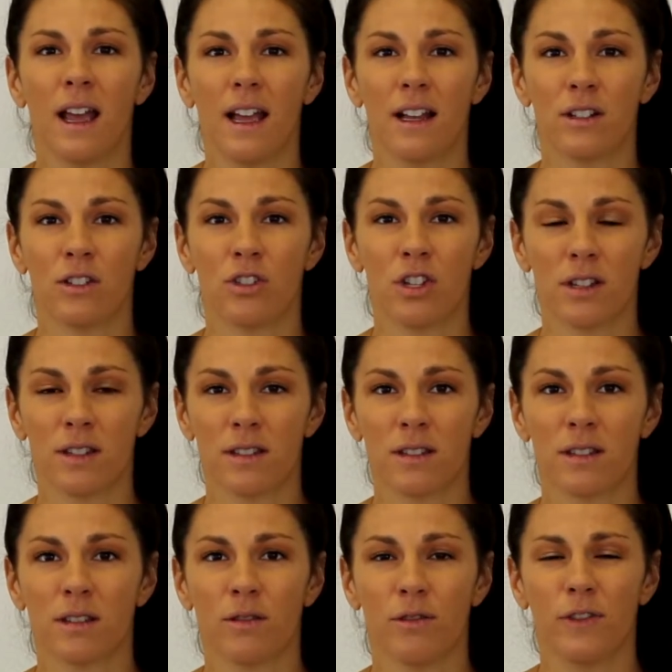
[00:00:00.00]
and
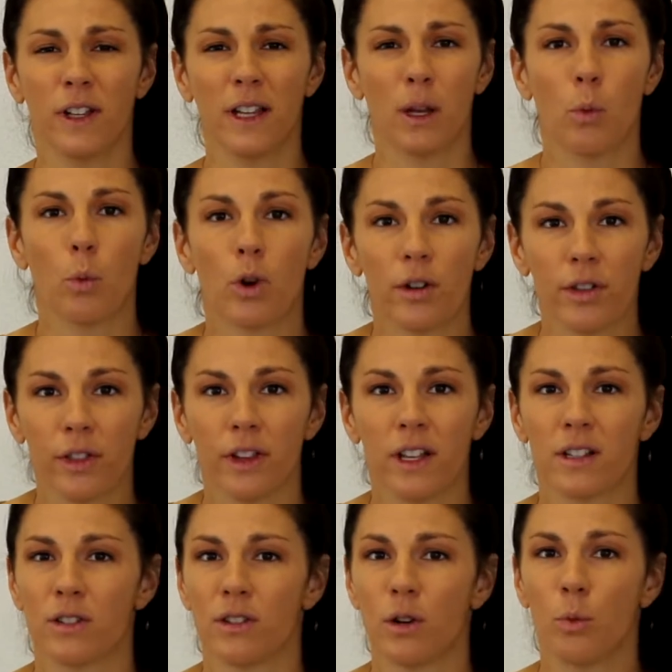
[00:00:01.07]
just feeling
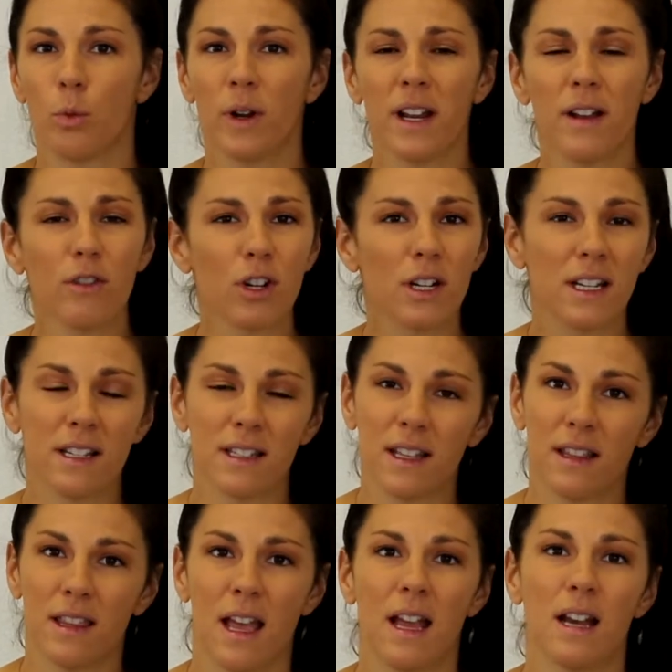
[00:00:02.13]
worthless or whatever it is
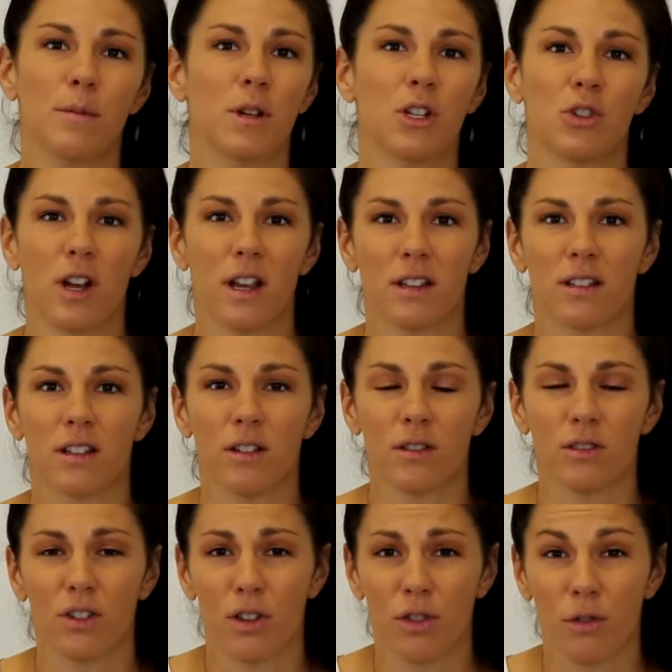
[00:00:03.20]
that the enemy tries to,
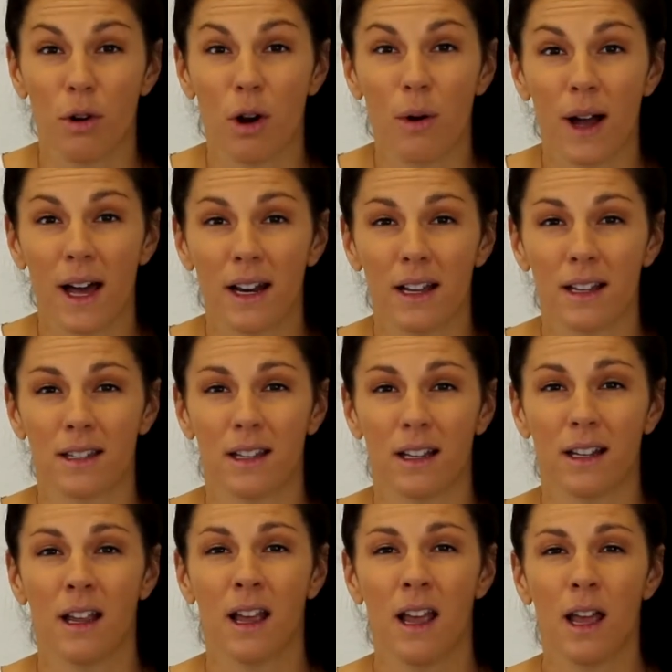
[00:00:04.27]
to throw at us
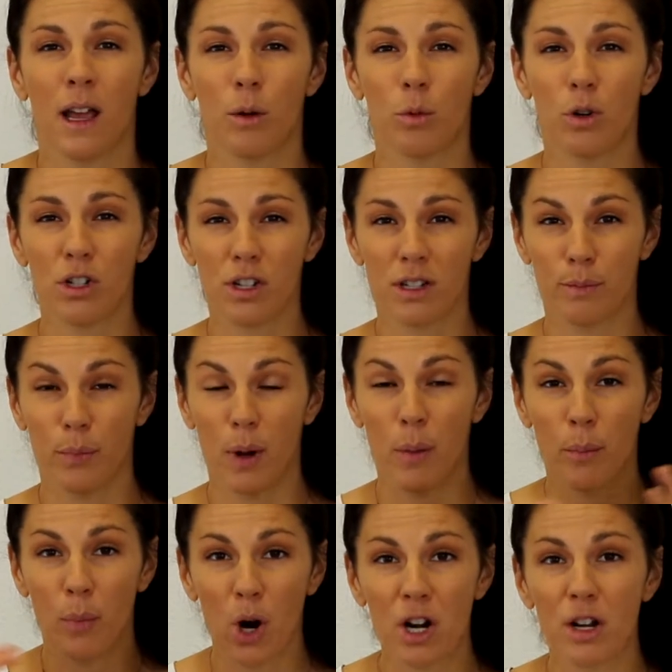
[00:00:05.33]
and, and we're just
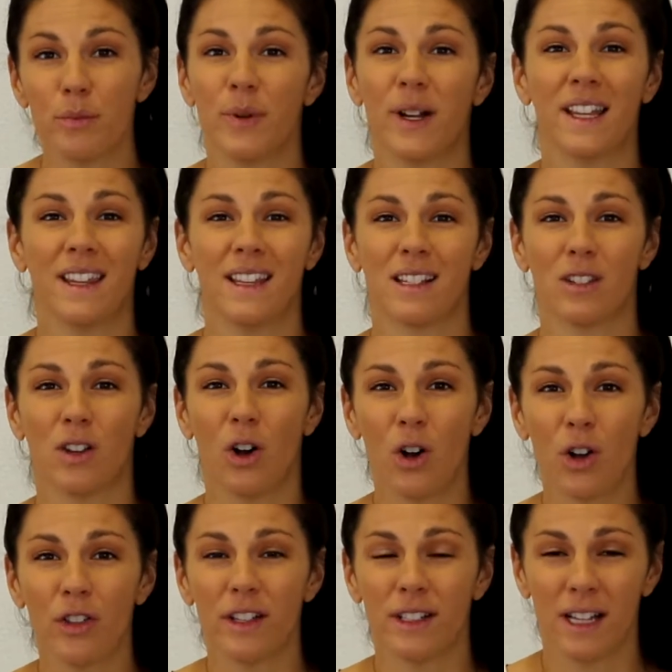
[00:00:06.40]
bombarded by this
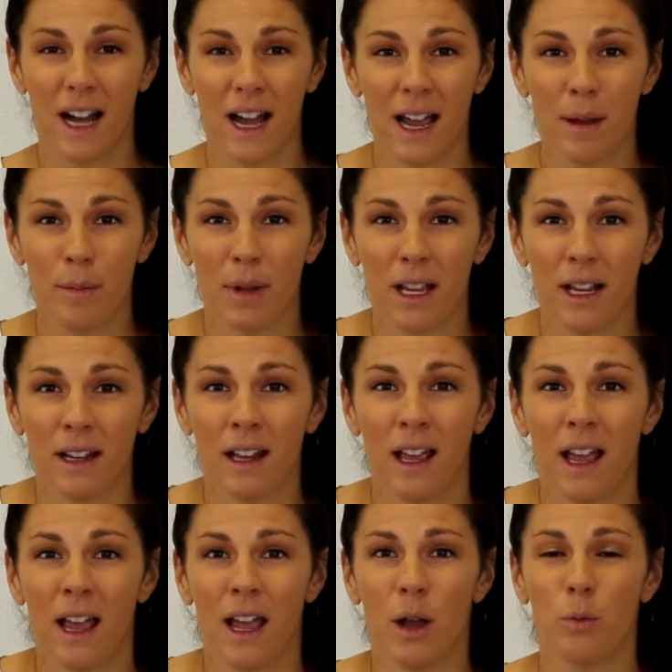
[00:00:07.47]
all the time and
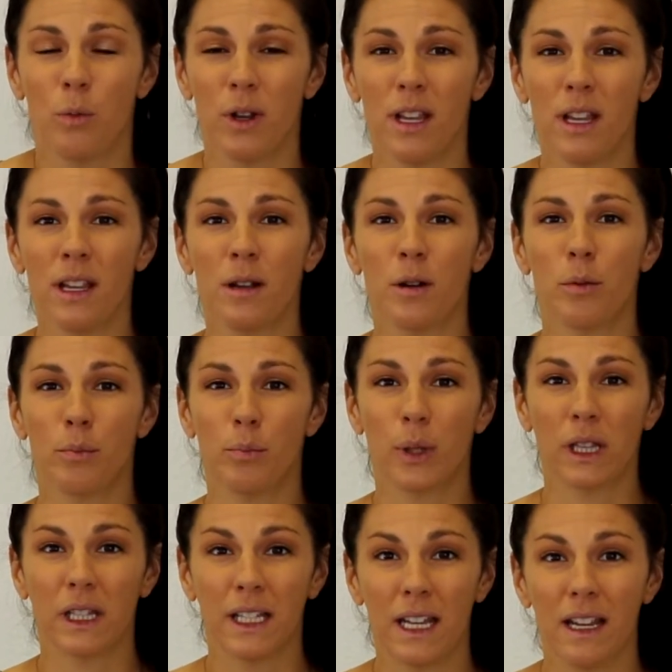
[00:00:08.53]
and we
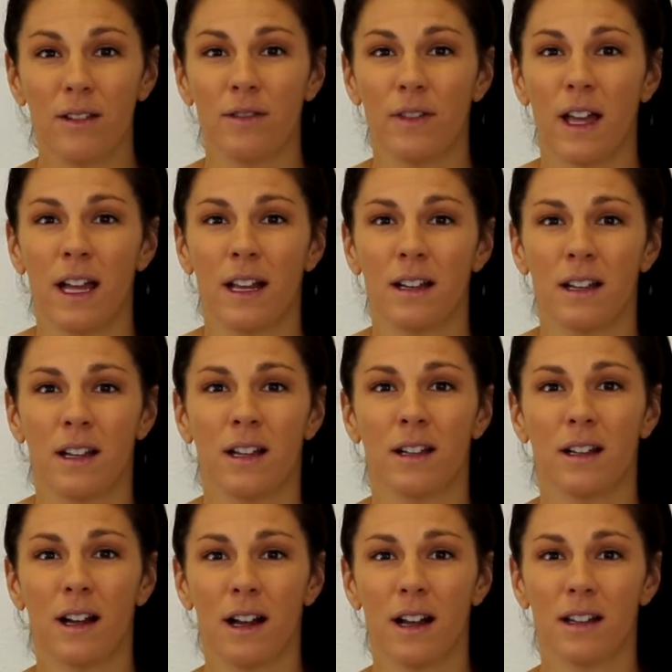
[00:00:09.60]
believe that
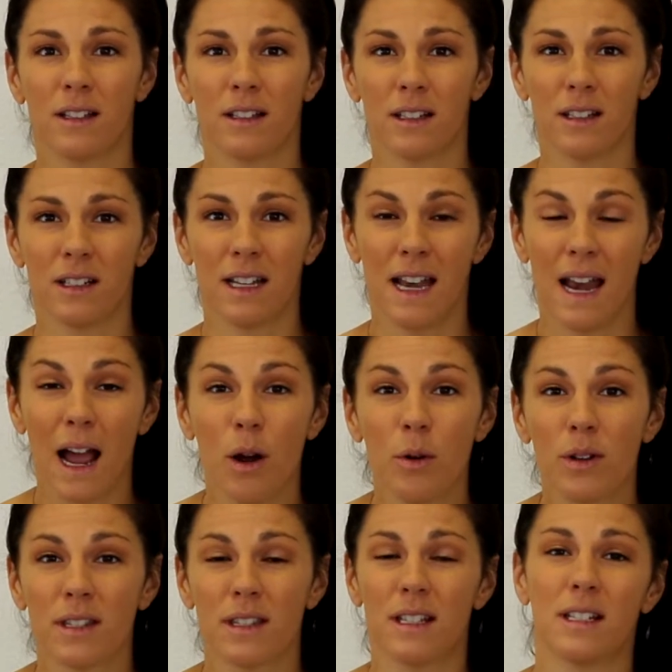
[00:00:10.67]
uh,
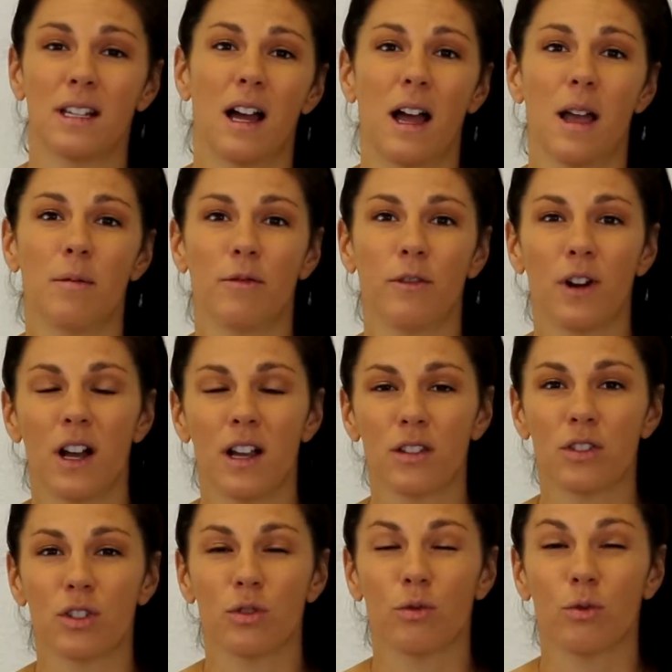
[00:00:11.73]
now is the time for
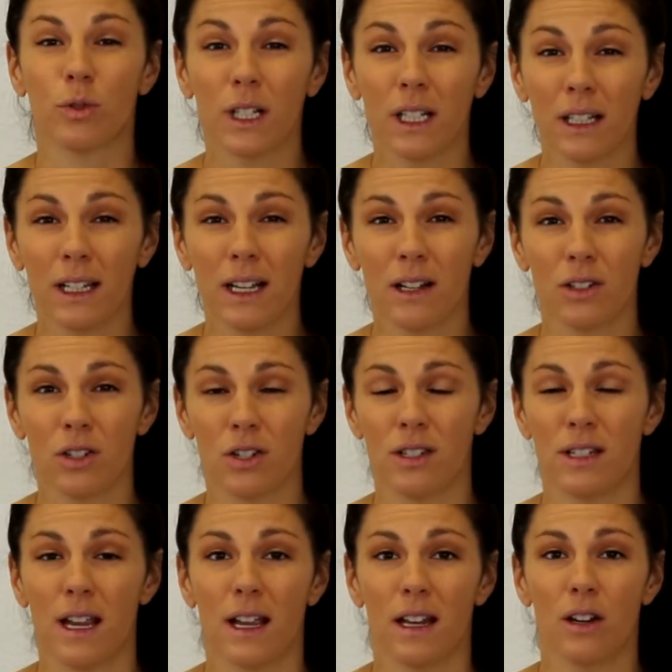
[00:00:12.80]
us to really
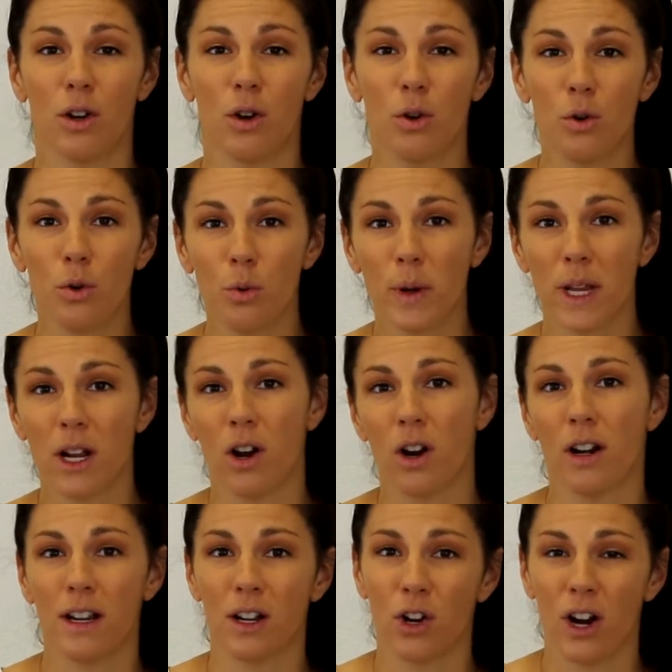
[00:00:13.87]
understand who we
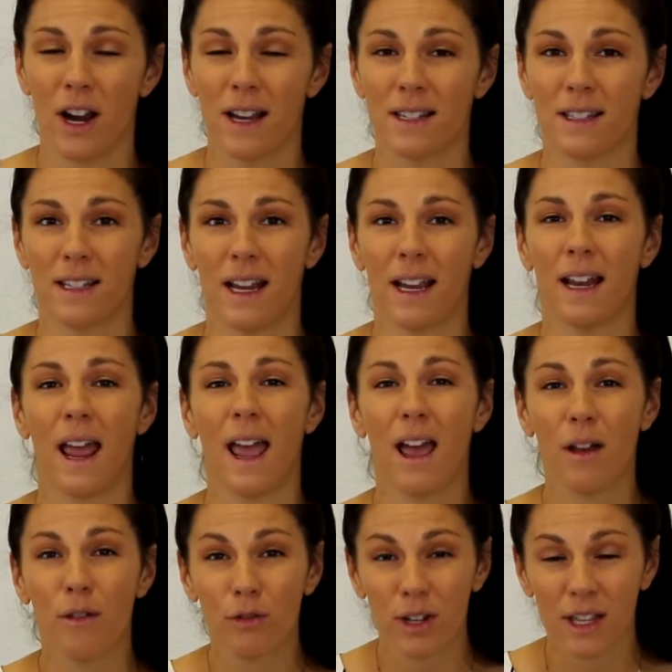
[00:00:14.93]
are in Christ and
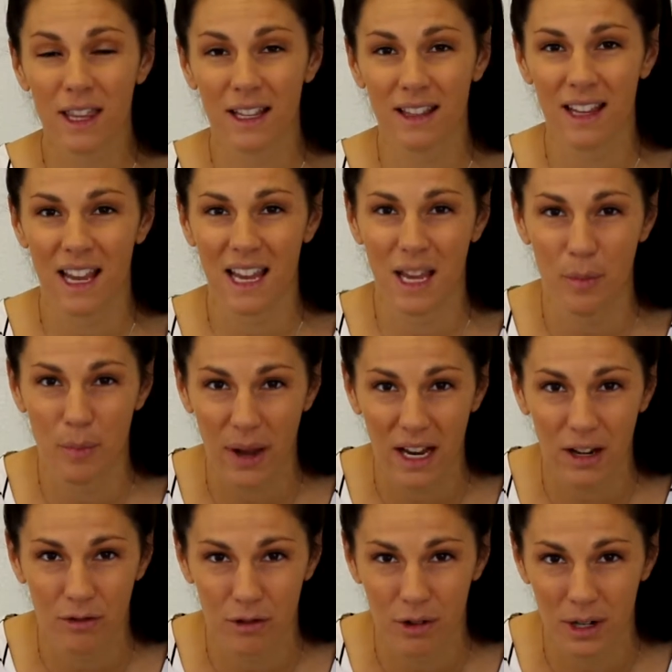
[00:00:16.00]
everything that he
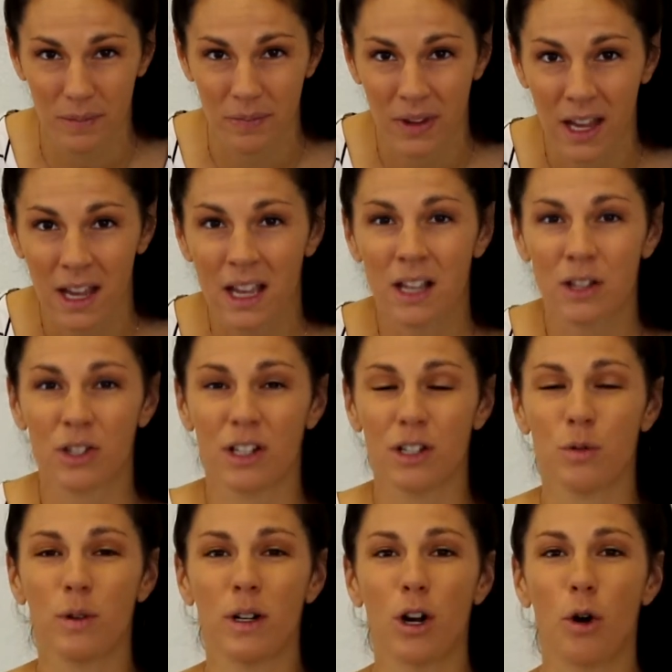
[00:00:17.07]
paid for so I
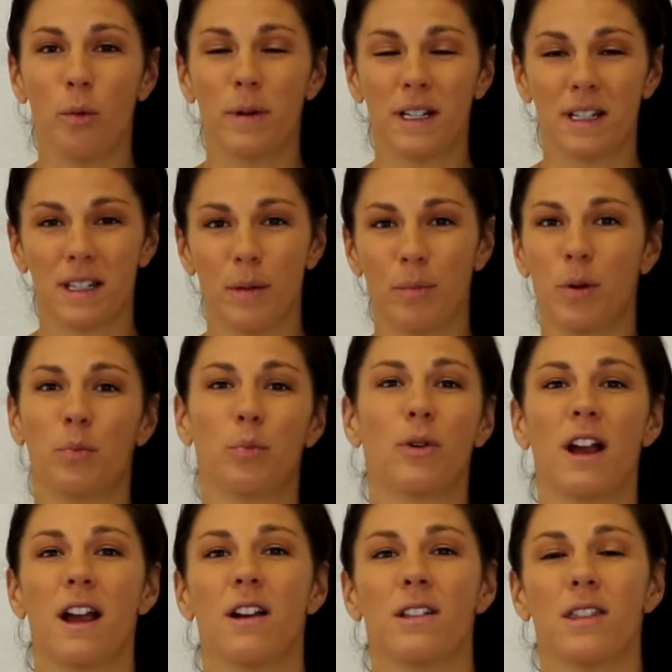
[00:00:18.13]
just want to open us up in
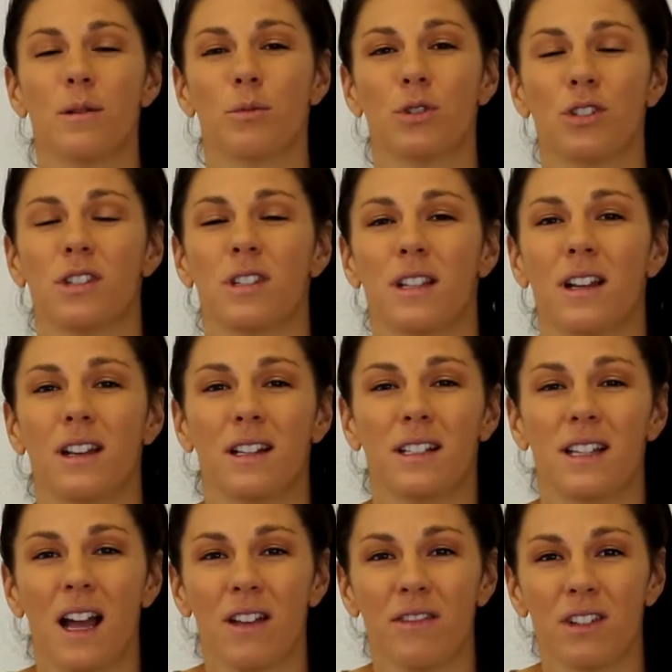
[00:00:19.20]
prayer and then we're just gonna
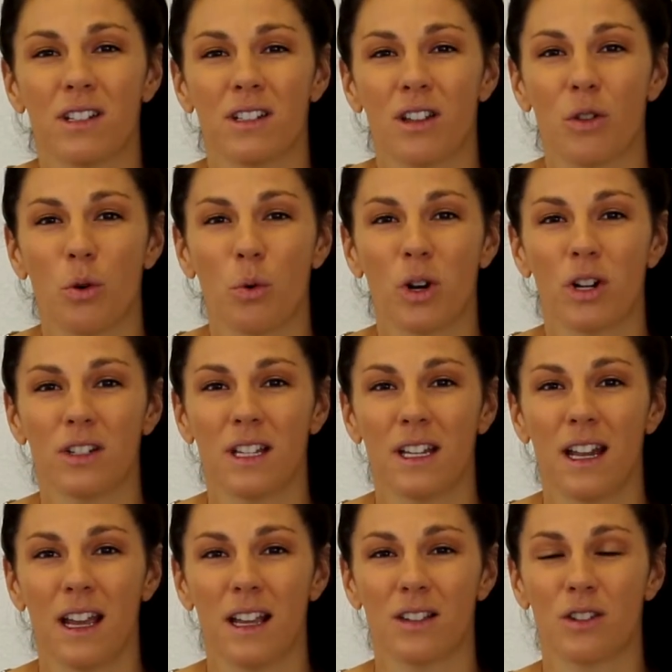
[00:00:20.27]
dive into the word
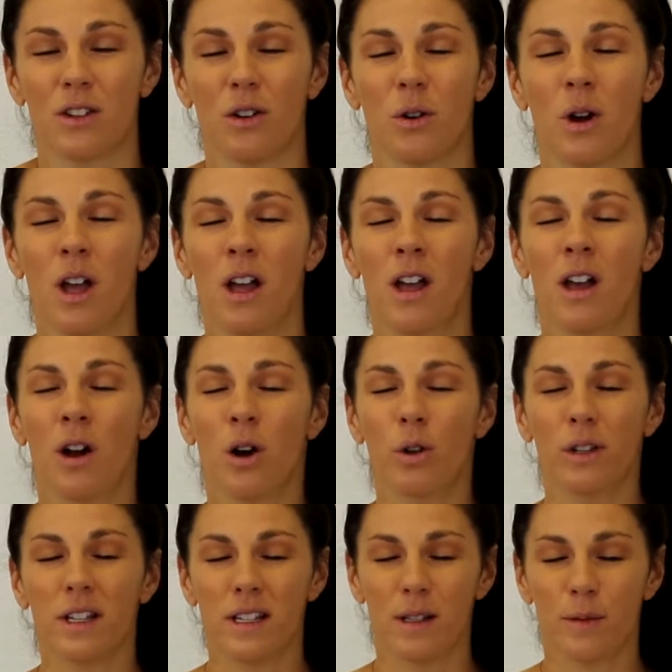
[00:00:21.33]
today so
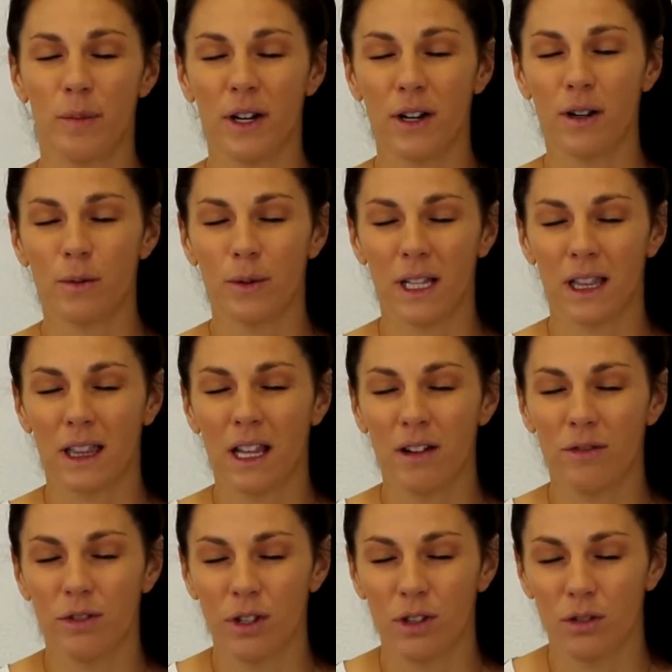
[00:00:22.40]
Holy Spirit, we
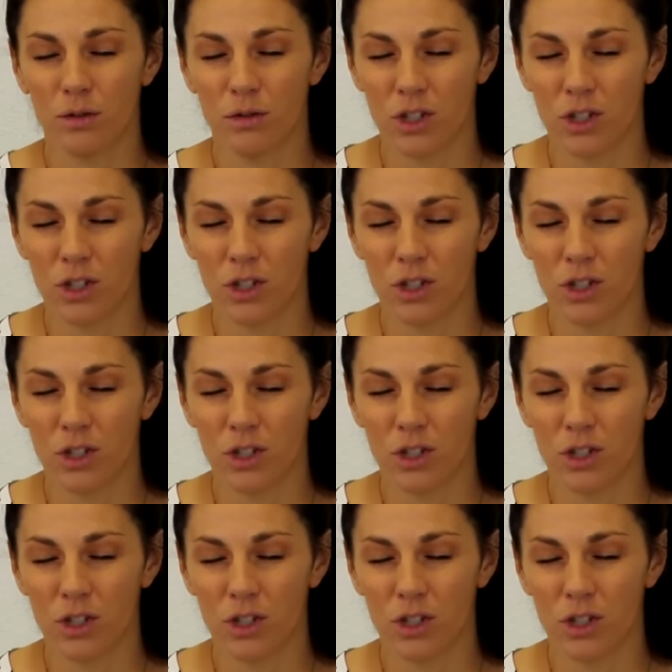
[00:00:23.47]
love you.